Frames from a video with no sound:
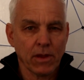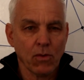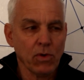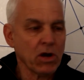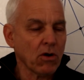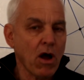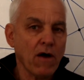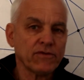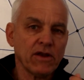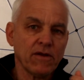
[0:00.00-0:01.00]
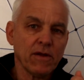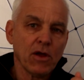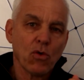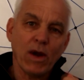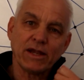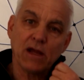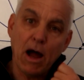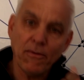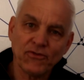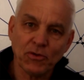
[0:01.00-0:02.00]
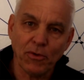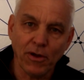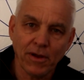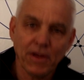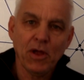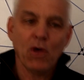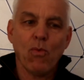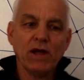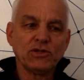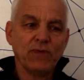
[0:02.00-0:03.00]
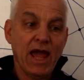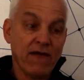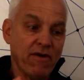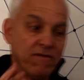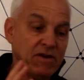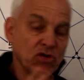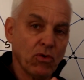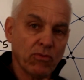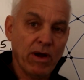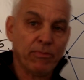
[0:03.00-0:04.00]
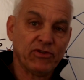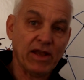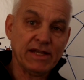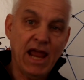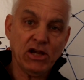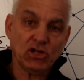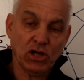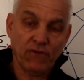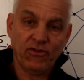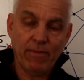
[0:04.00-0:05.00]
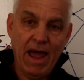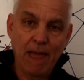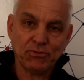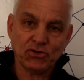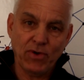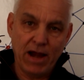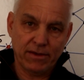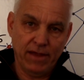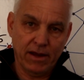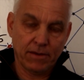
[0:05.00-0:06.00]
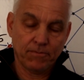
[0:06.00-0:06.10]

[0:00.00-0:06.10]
We are often quite comfortable once we have a visual representation of some abstract thing,